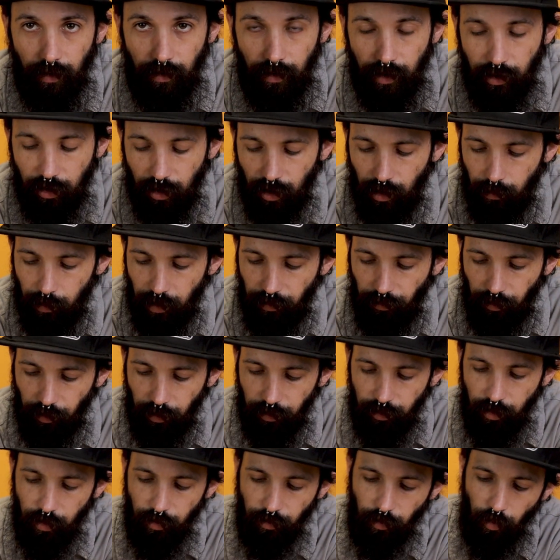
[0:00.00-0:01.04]
these are going to be for
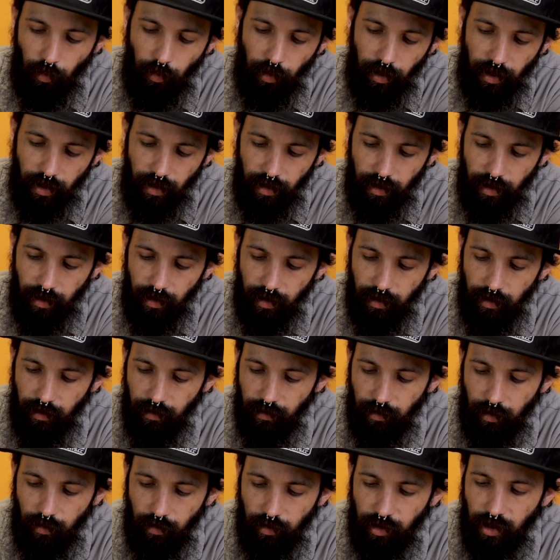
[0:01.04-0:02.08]
the
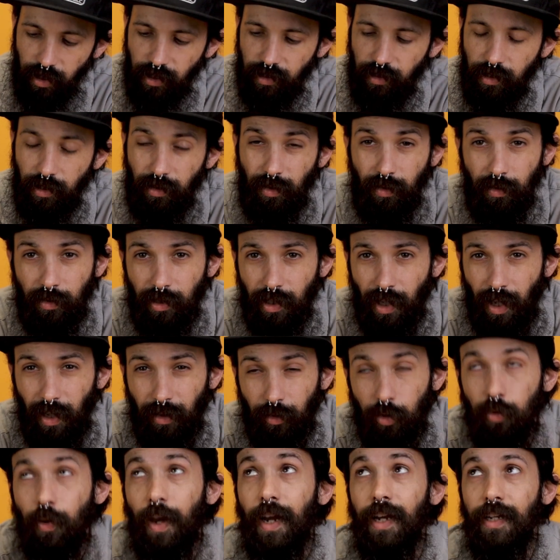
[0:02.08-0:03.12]
240, 260,
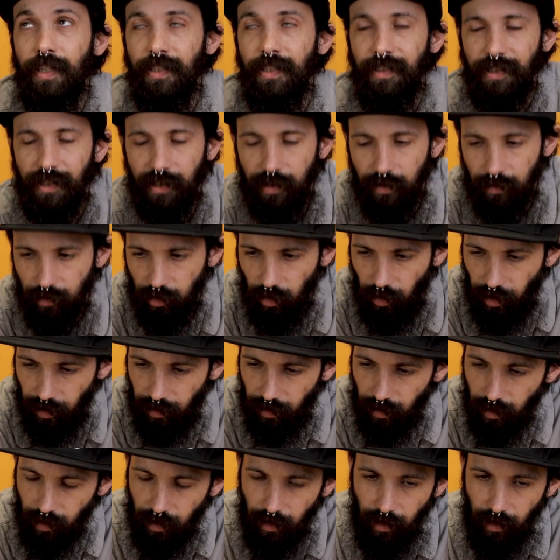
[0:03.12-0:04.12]
280Z, sorry.